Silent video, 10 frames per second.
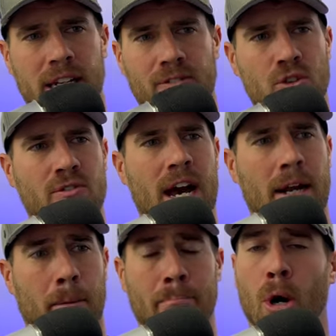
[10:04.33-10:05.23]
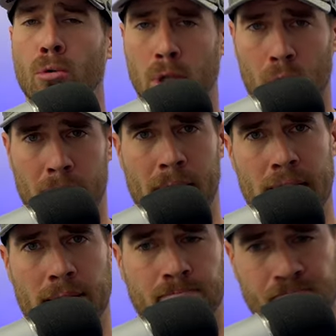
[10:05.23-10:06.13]
if you've got a boatload of
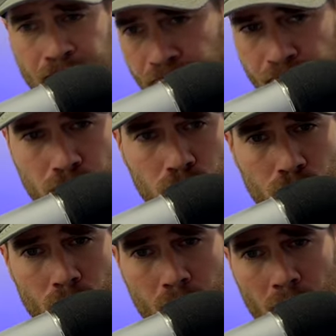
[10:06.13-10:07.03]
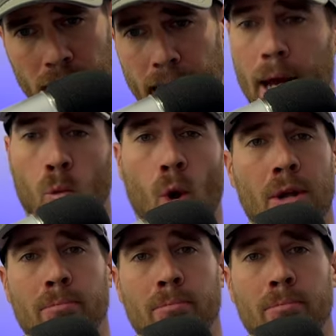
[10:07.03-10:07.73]
money and, and want to